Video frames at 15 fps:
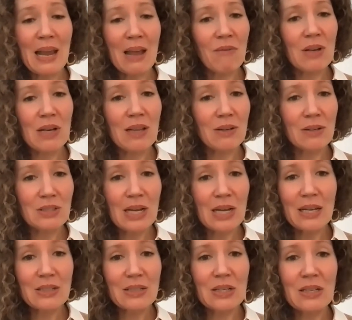have another
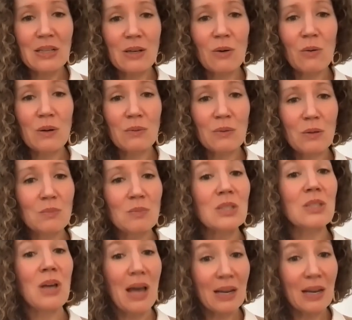judge in the courtroom to
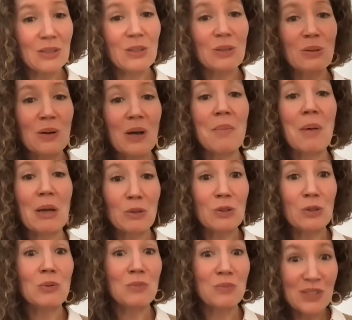talk to about
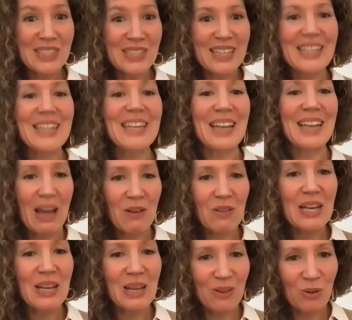Zoom fatigue and how
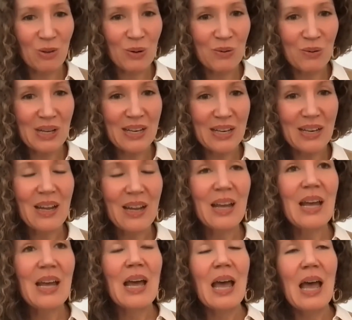they get through
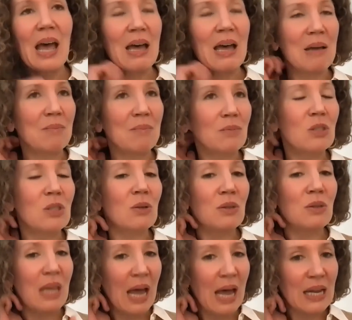it.
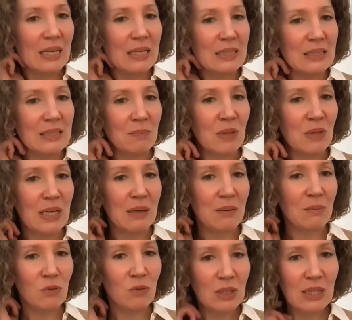So that is something
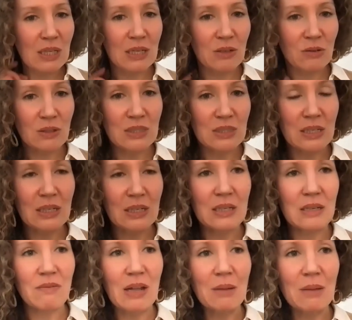I'm really interested in
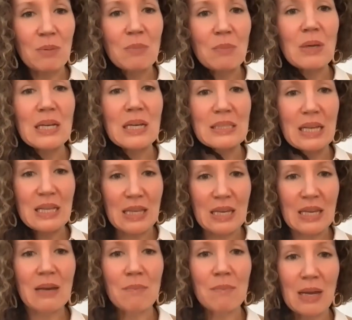developing, because I
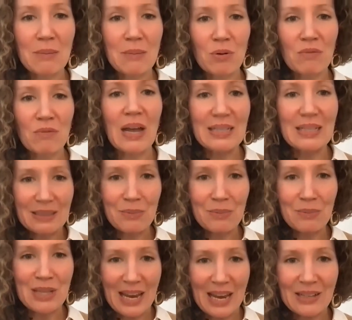think it might provide some
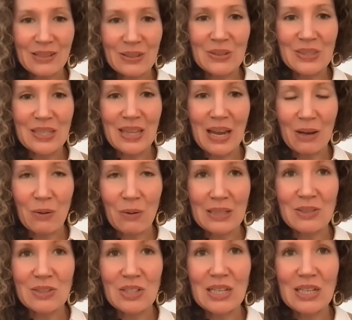of the answers to that
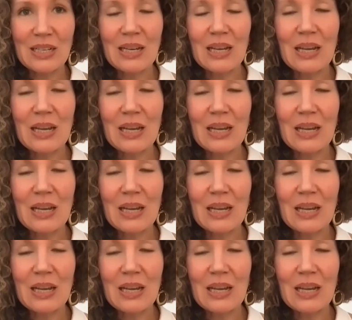question.